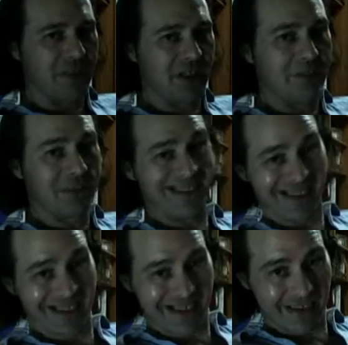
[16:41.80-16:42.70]
B, being
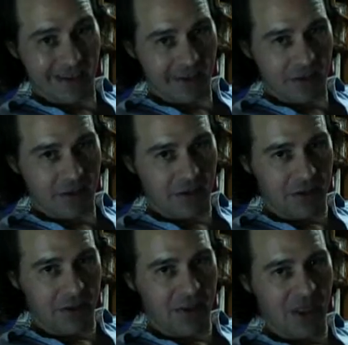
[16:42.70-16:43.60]
us,
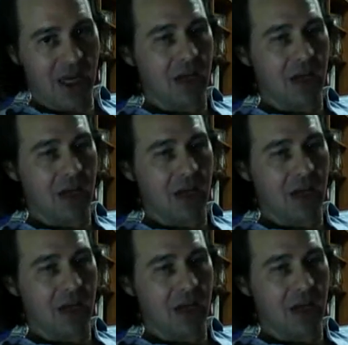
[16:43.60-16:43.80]
okay?